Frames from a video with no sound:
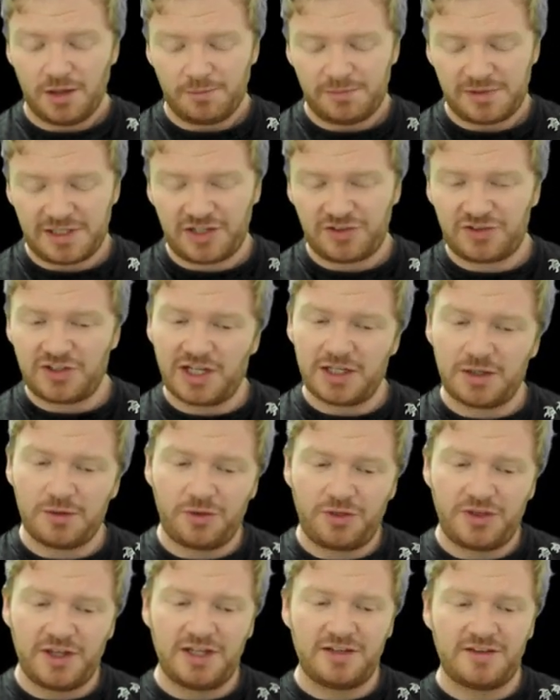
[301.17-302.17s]
But actually, I
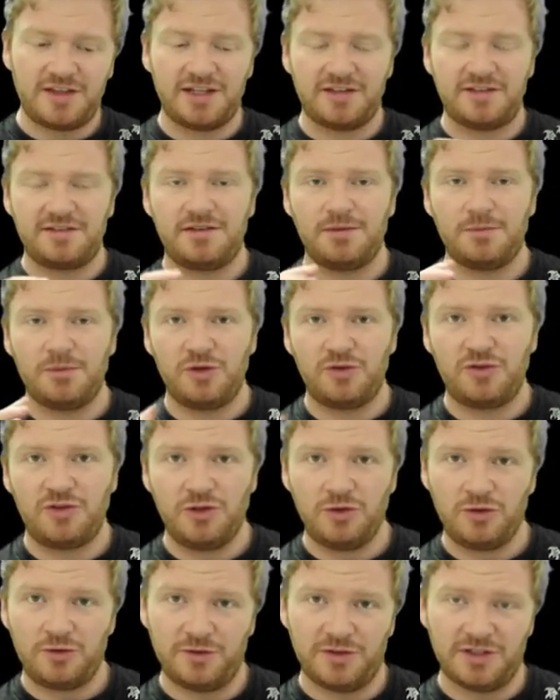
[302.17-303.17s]
don't think that's the most
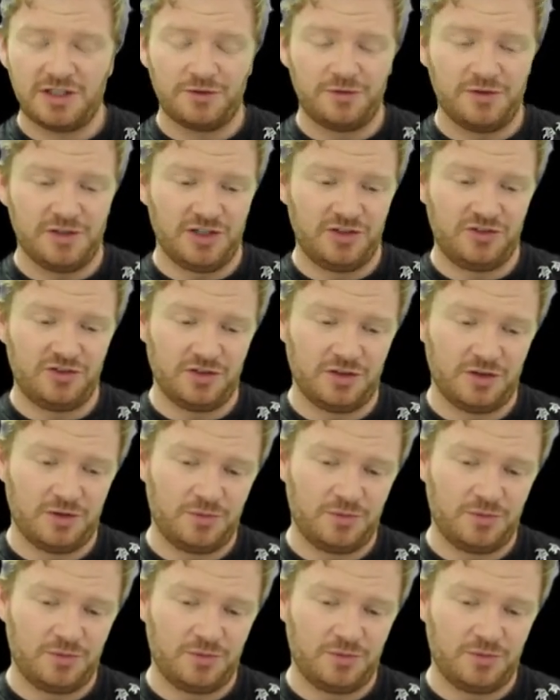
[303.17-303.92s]
useful definition